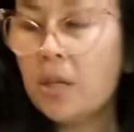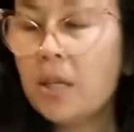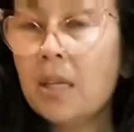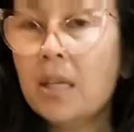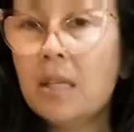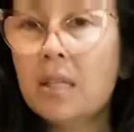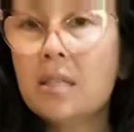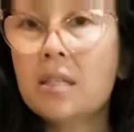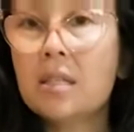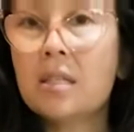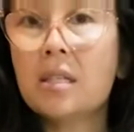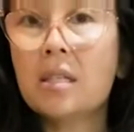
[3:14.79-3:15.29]

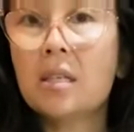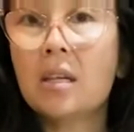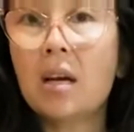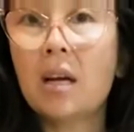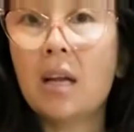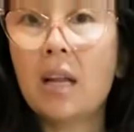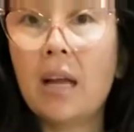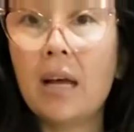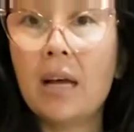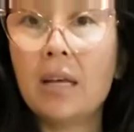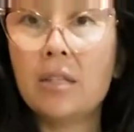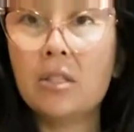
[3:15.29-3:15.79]
is to not
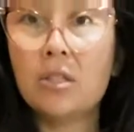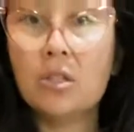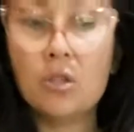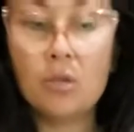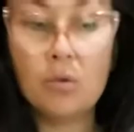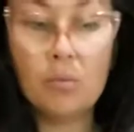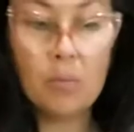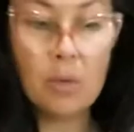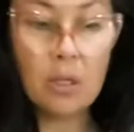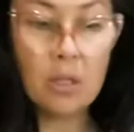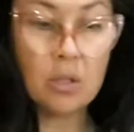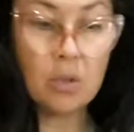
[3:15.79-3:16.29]
add too
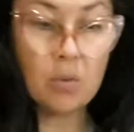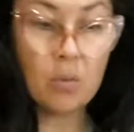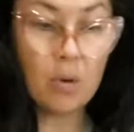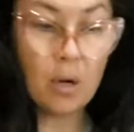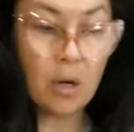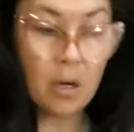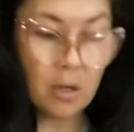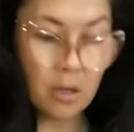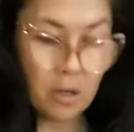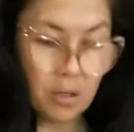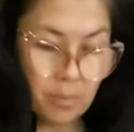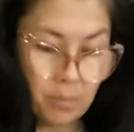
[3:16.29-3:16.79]
much
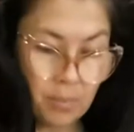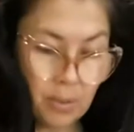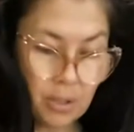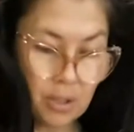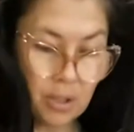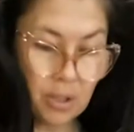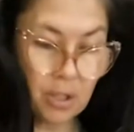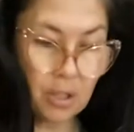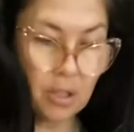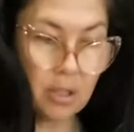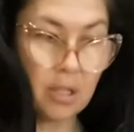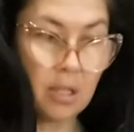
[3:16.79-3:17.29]
water, but
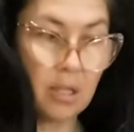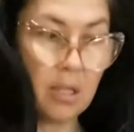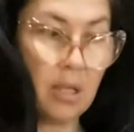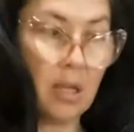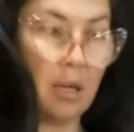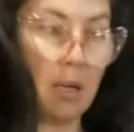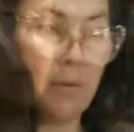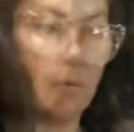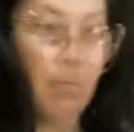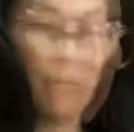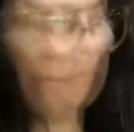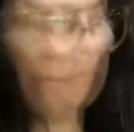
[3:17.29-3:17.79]
just enough.